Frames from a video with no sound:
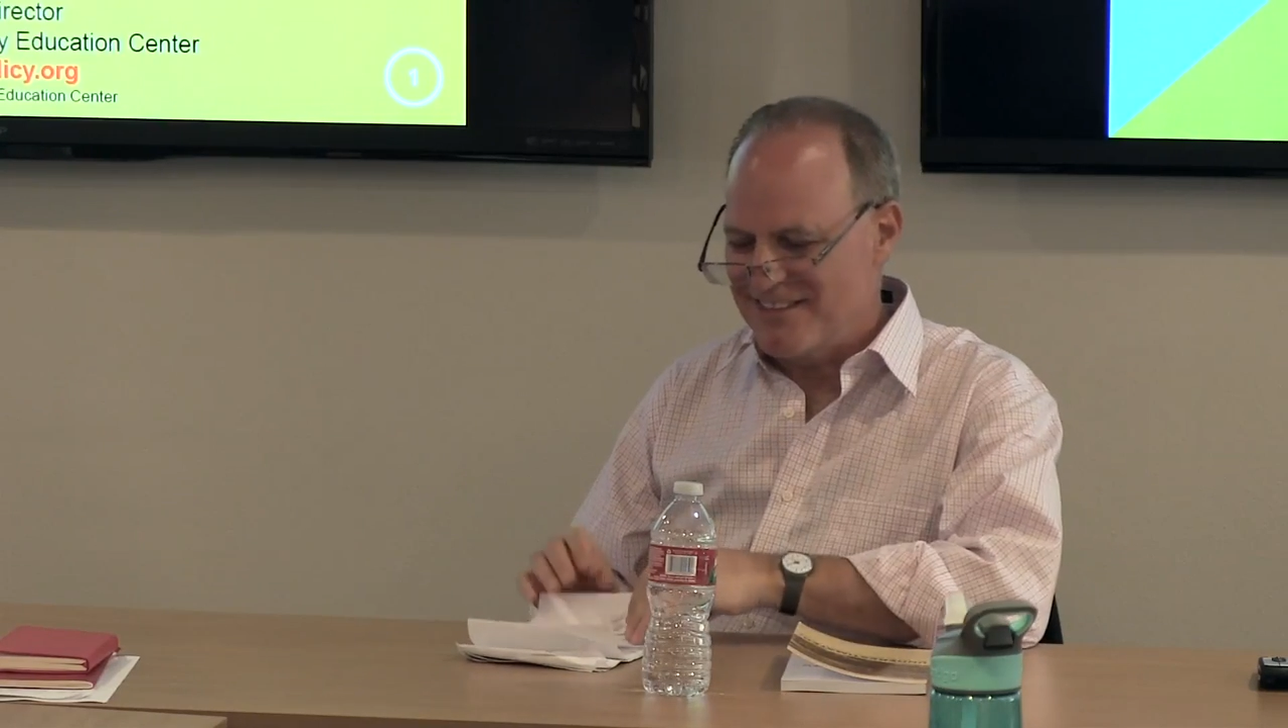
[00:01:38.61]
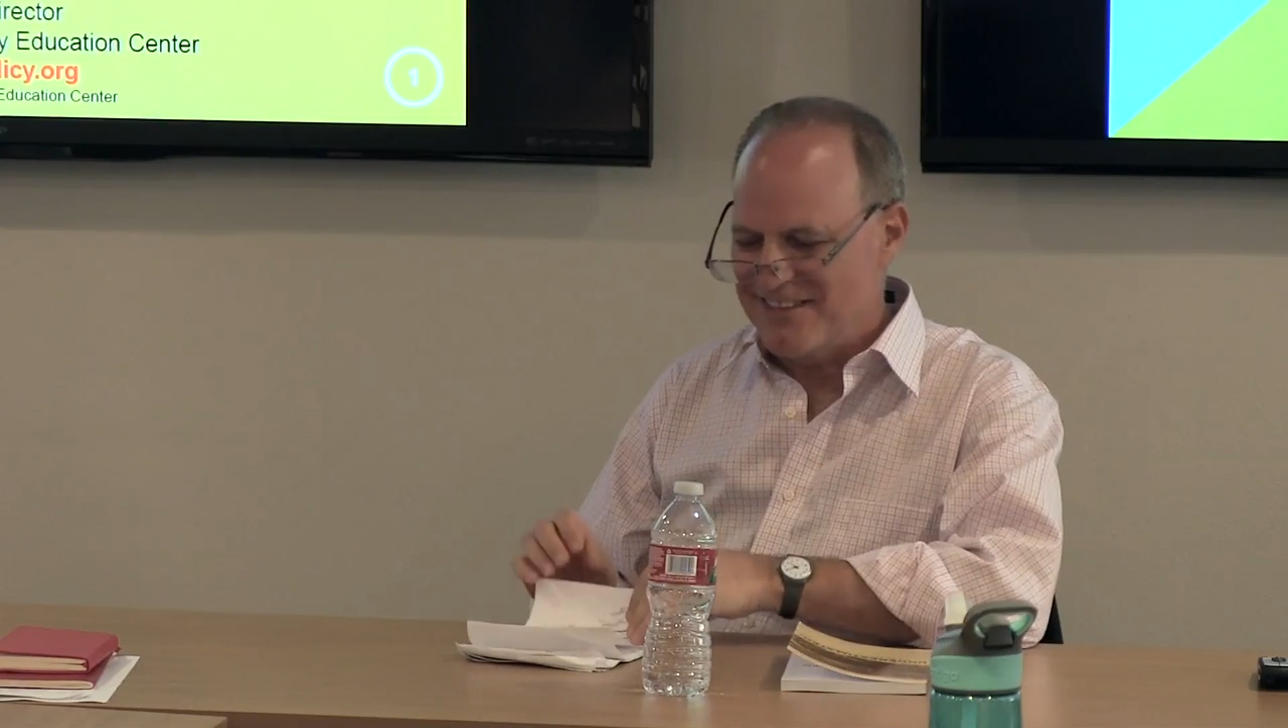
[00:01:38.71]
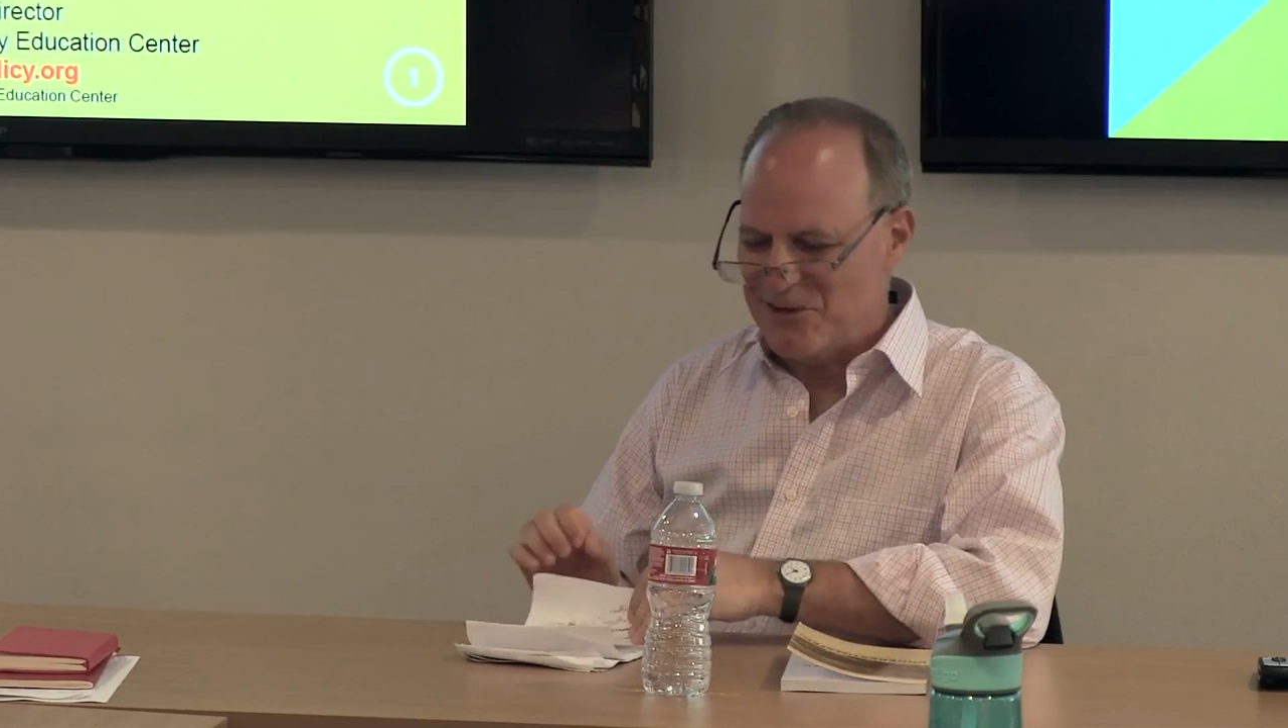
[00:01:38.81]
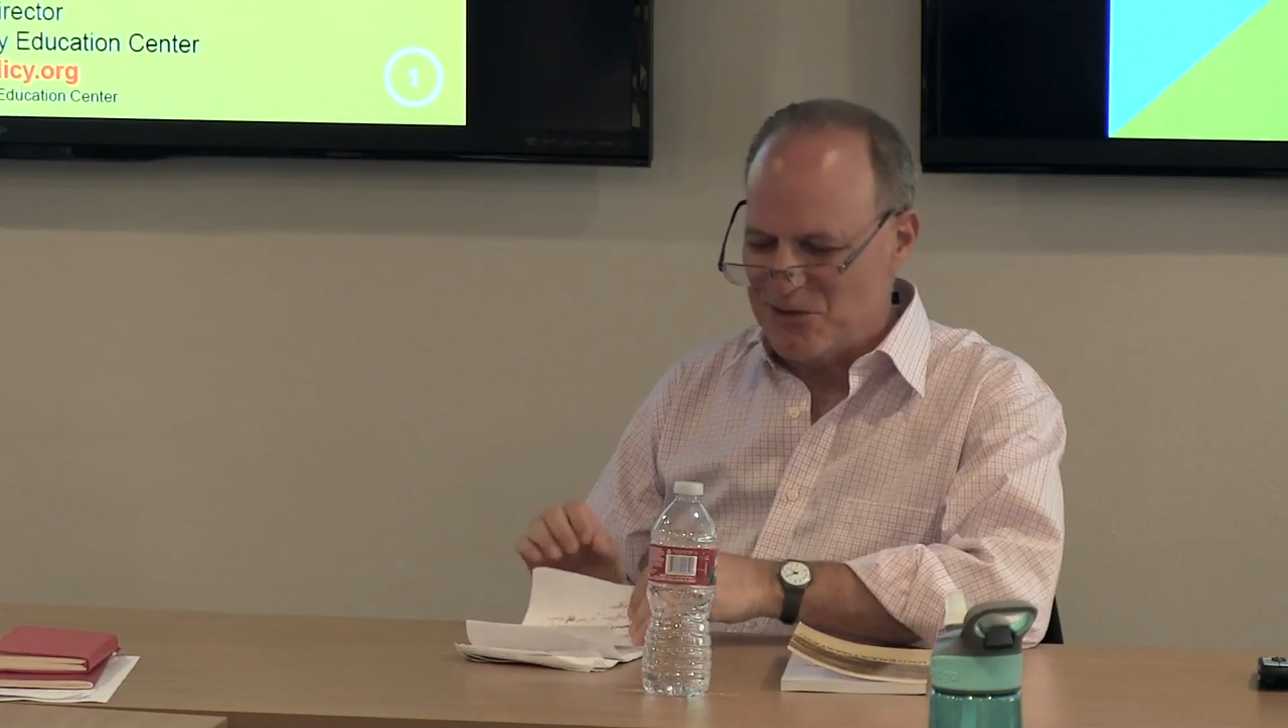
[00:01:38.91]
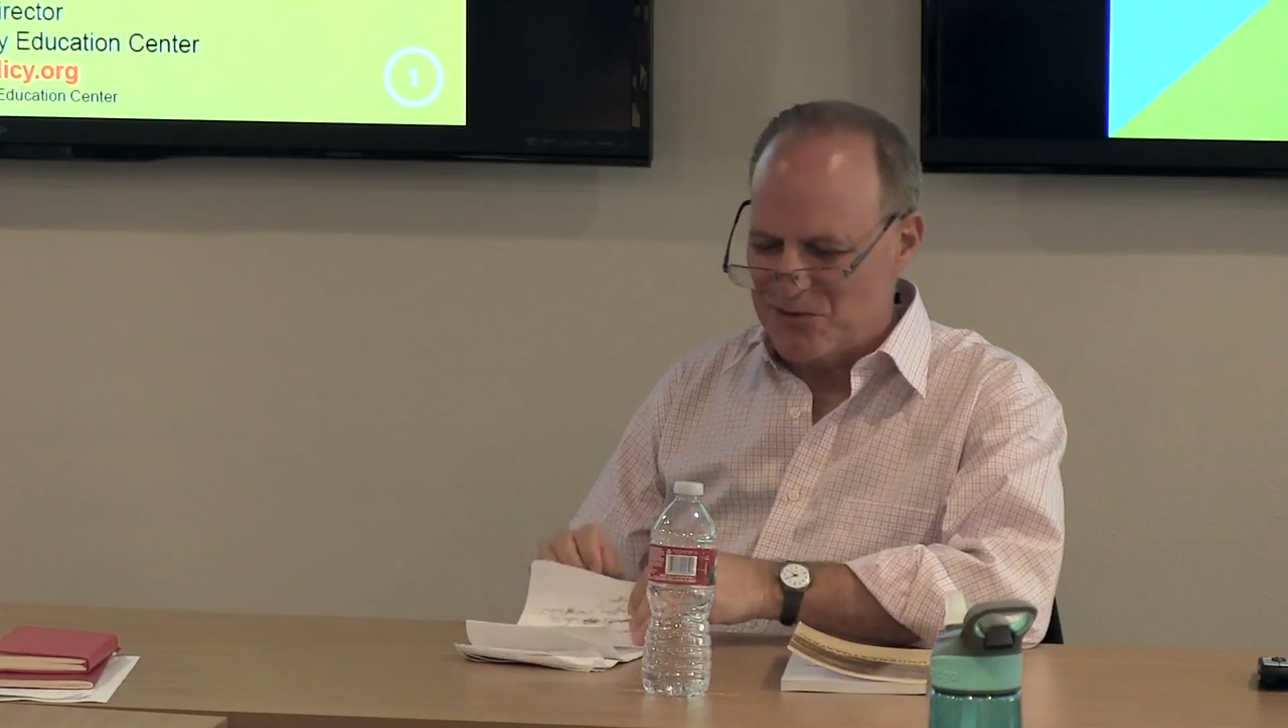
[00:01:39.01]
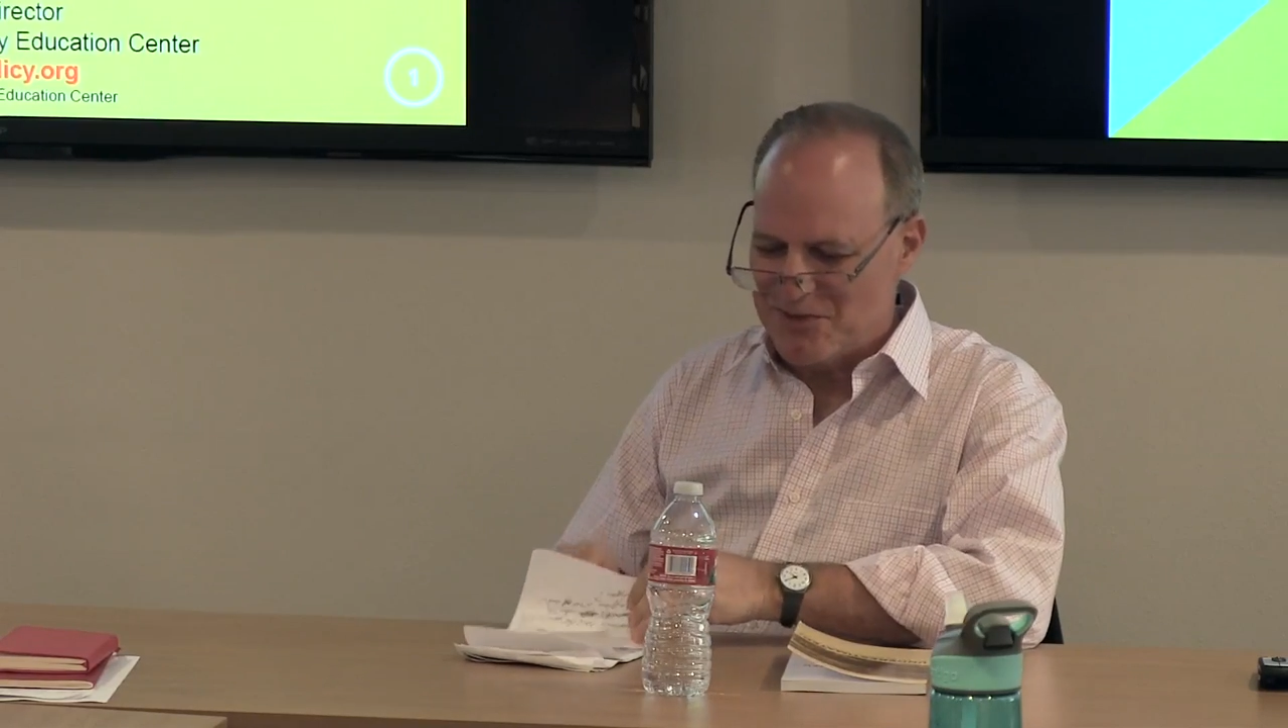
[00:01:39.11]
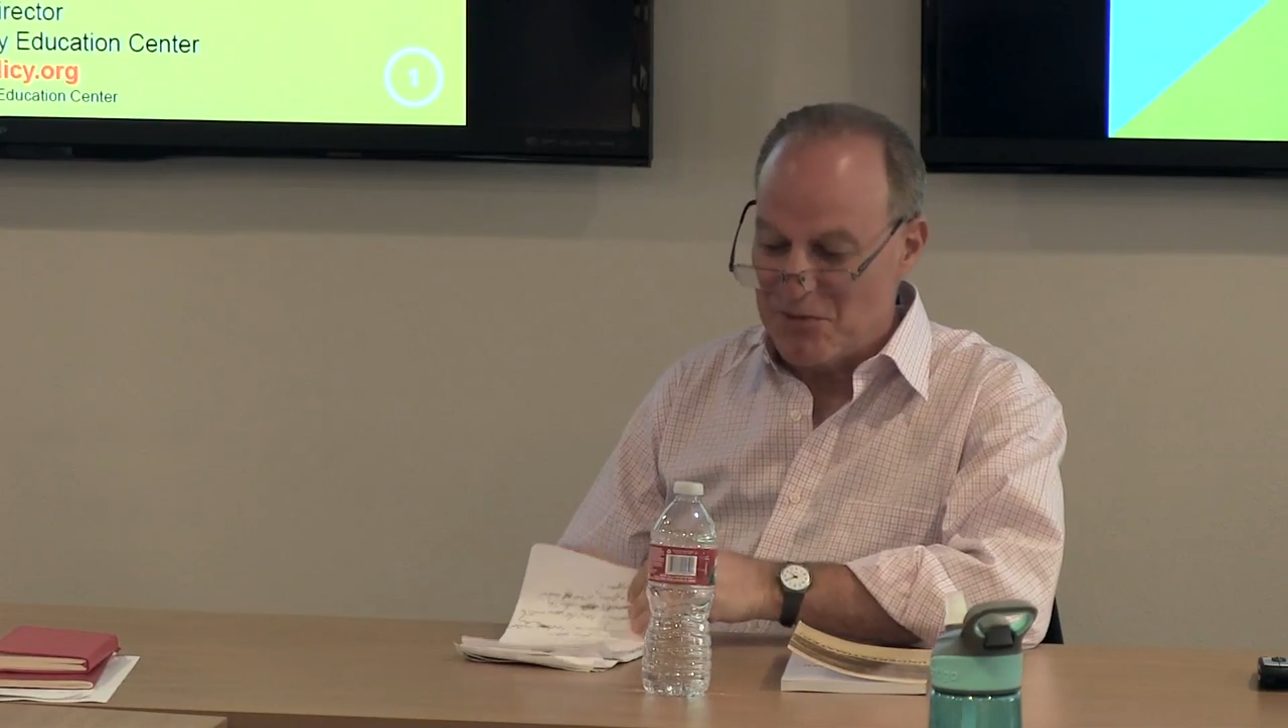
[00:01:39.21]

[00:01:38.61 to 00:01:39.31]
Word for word: you know,